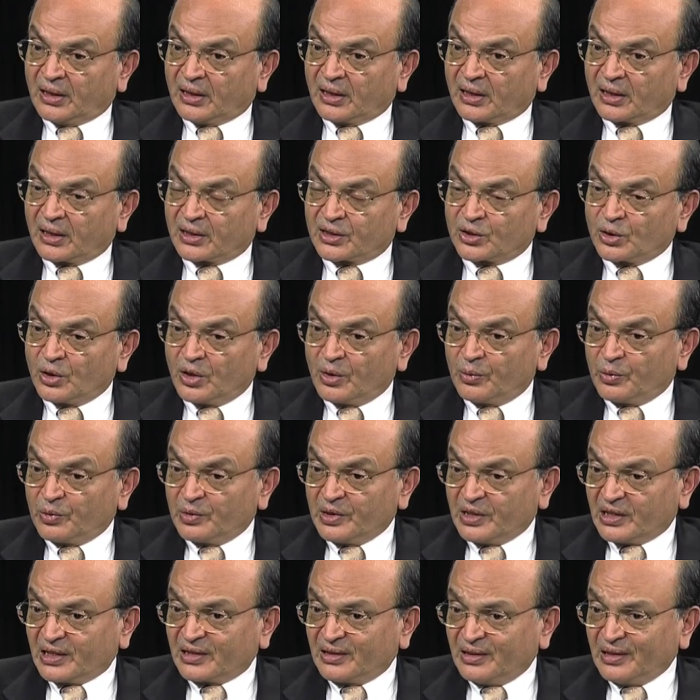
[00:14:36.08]
Uh, so
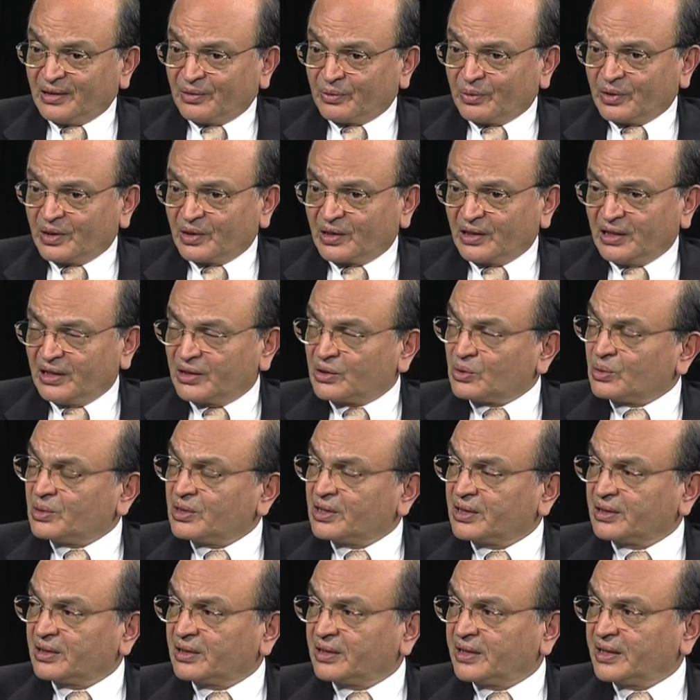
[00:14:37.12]
we, I think we need to
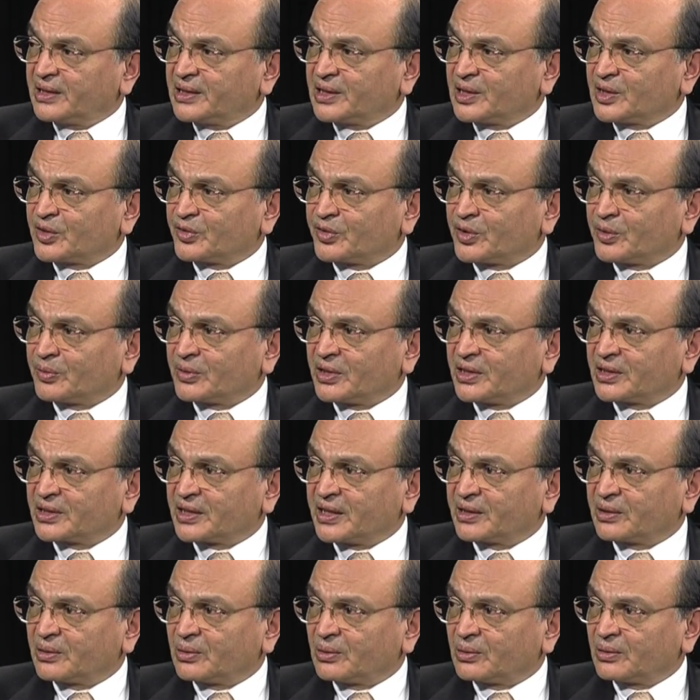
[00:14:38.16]
learn the lessons from this
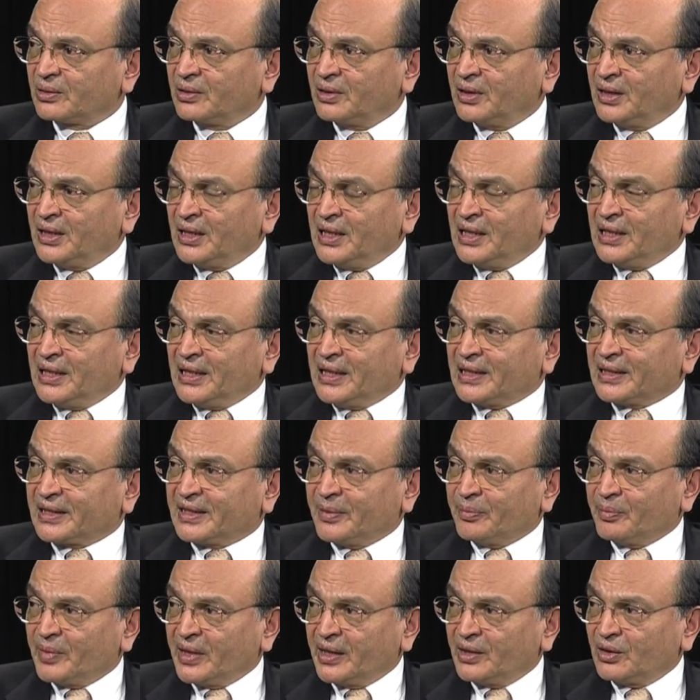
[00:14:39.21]
cyclone.
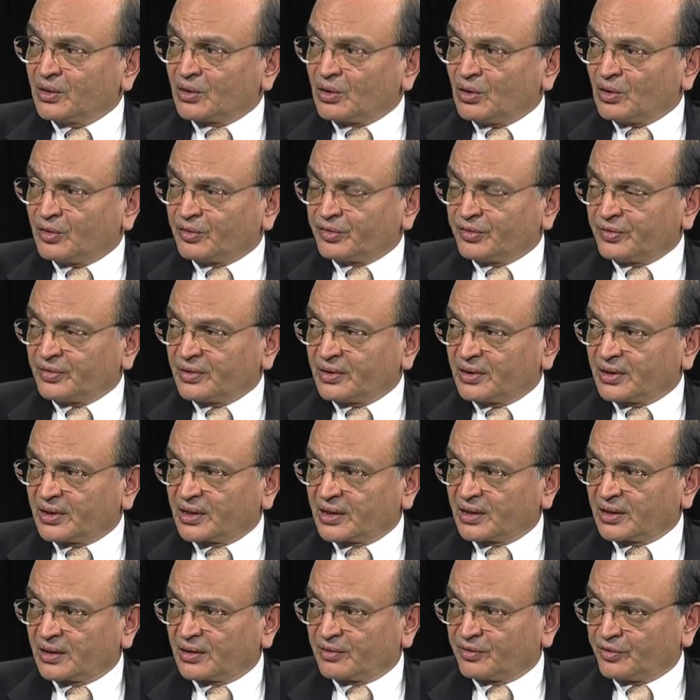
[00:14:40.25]
The mangrove
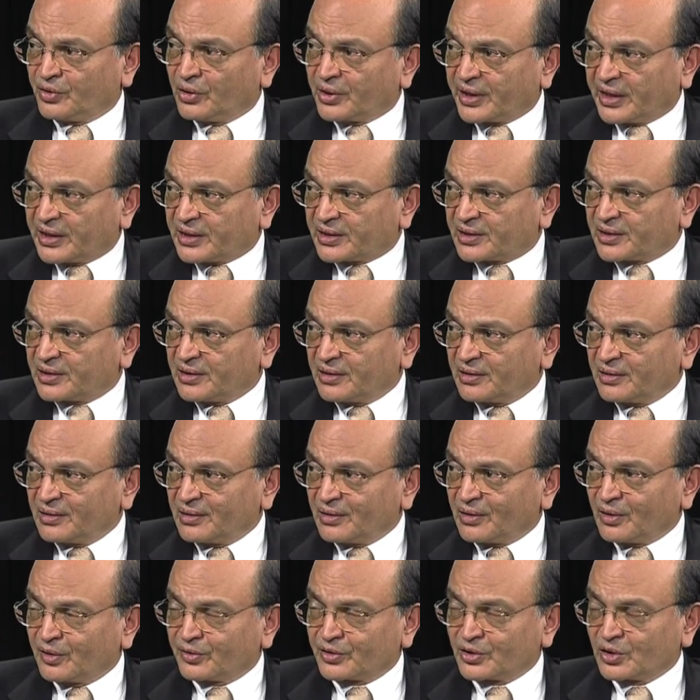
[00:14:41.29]
uh, forest Sundarbans, yeah.
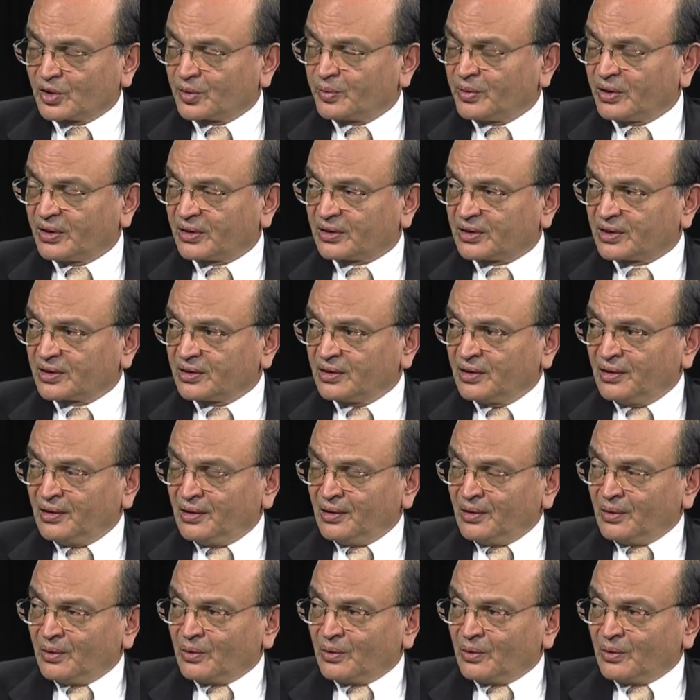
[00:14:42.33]
of Sundarbans so